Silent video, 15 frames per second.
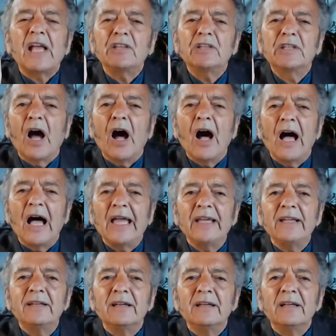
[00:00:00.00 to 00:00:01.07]
that
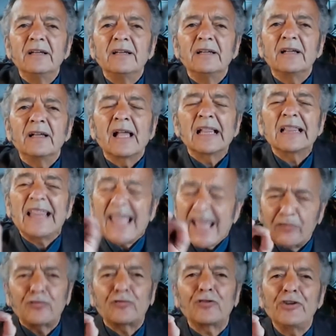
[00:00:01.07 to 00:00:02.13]
died
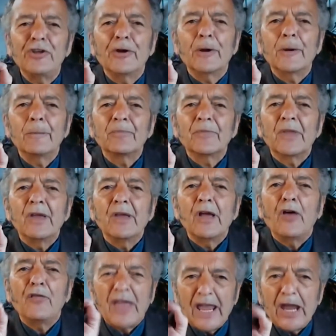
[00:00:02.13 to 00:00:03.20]
last year
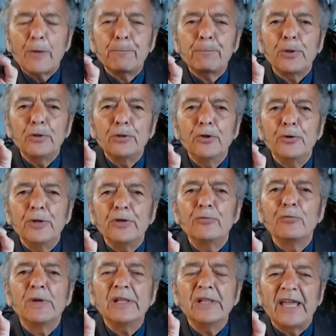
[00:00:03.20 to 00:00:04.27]
of air
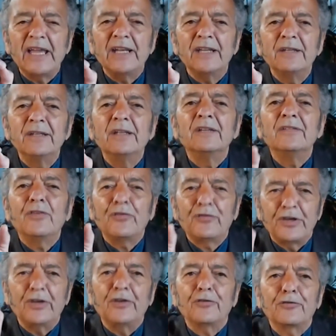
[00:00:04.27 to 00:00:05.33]
polluted related
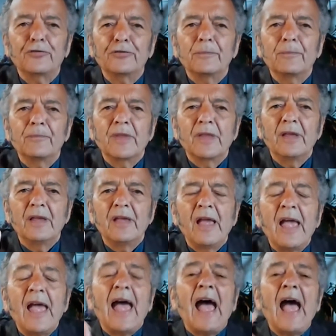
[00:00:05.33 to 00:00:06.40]
disease?
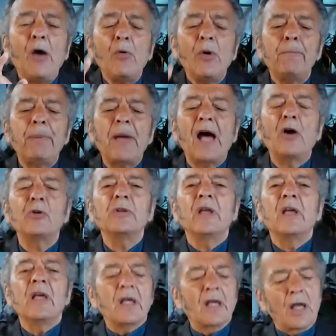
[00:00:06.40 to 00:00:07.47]
How
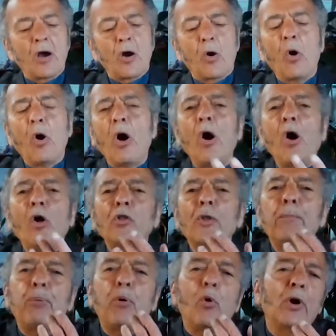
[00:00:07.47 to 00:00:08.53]
about
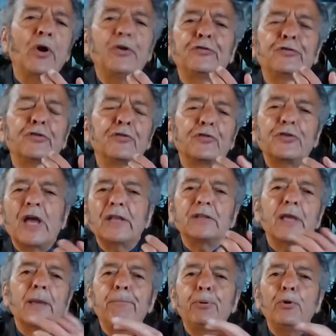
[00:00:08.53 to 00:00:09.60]
all the poisons
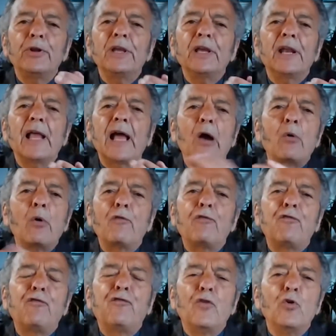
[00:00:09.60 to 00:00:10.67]
that they're putting in
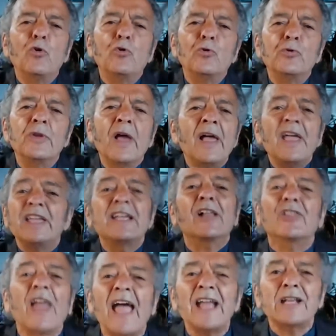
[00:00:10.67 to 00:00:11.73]
our food?
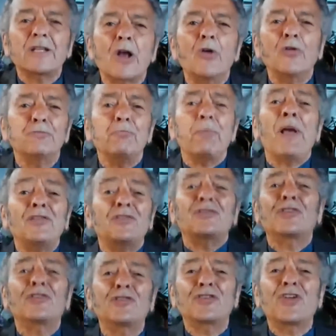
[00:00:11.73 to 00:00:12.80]
You like those
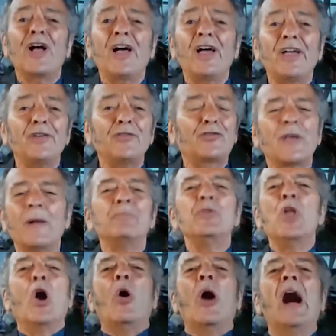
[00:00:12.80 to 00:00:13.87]
pesticides?
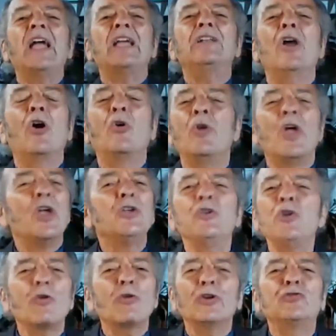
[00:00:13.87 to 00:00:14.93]
No, I know.
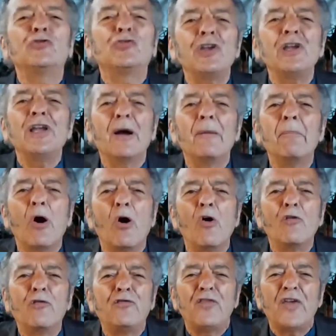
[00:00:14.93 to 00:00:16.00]
You're a
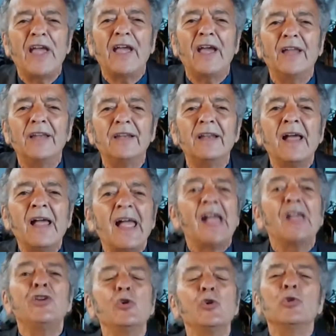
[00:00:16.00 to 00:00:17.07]
GMO fan.
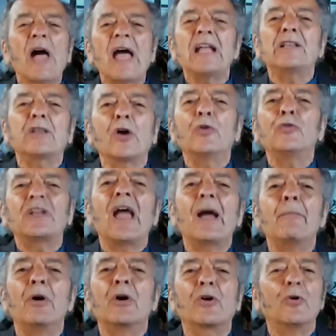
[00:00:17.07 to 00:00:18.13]
You like those
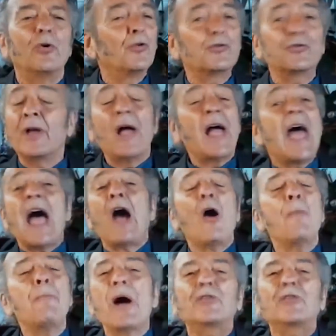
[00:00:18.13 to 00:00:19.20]
chemicals.
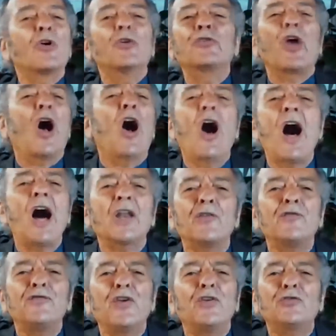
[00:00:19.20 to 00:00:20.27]
How about those
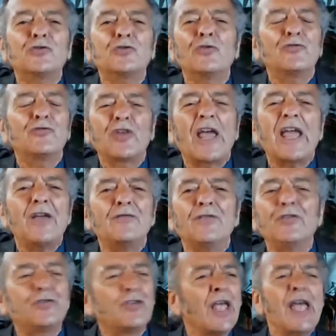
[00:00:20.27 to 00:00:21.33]
artificial
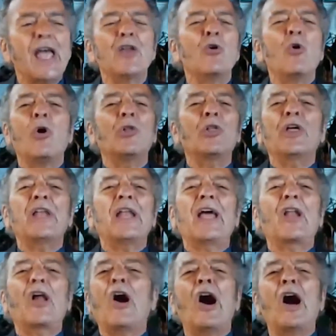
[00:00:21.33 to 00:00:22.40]
flavors and all of
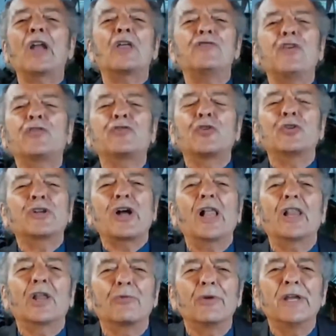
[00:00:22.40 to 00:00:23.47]
that artificial
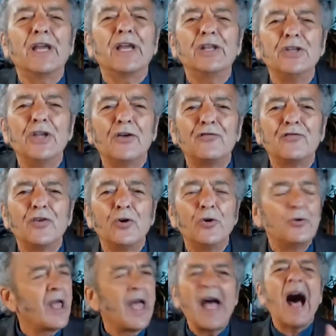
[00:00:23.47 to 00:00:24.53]
coloring in your
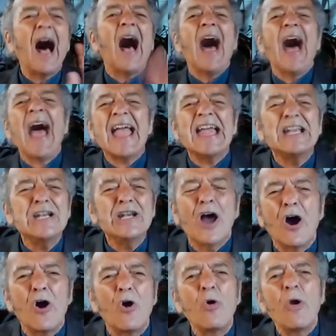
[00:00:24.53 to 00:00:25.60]
food? I
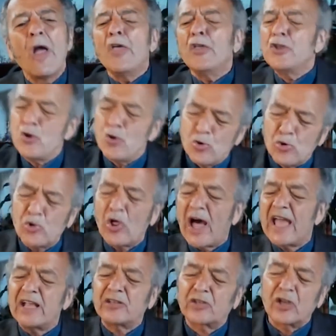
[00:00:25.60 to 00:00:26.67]
know you
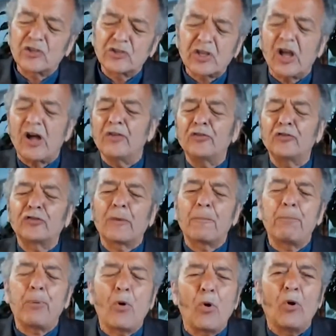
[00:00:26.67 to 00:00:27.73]
like the tons
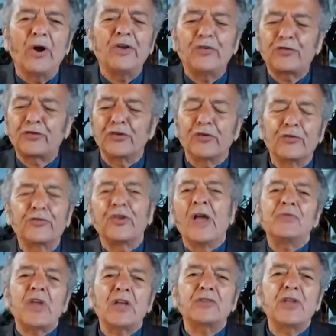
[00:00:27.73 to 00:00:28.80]
of poisons
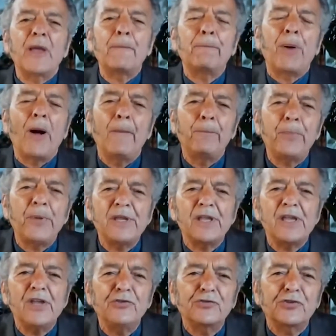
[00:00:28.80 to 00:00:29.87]
that they're
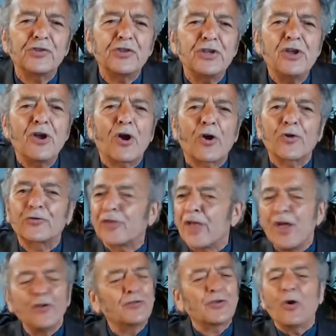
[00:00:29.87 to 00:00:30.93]
pumping into the
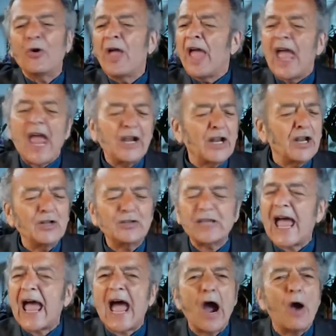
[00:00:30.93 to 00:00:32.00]
earth, and
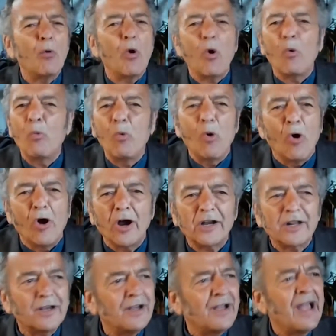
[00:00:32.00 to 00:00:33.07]
into our
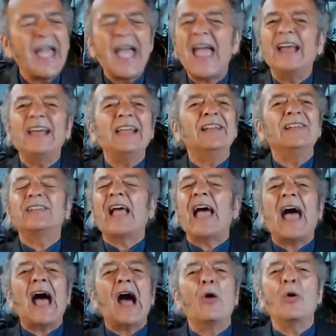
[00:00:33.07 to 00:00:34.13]
water and into
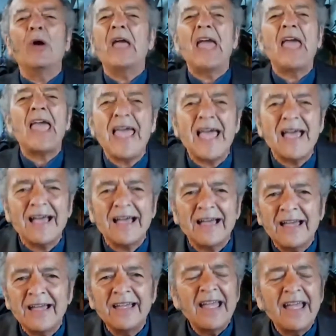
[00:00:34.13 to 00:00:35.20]
our
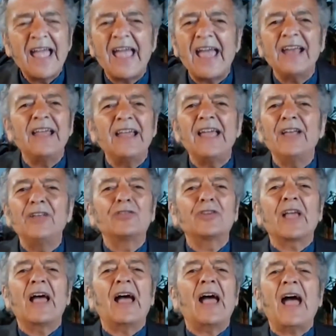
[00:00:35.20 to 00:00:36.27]
air and
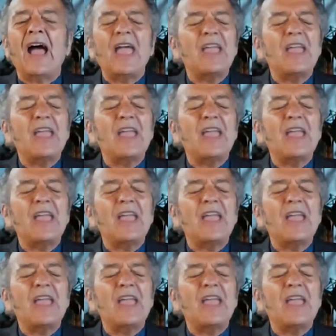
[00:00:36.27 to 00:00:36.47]
into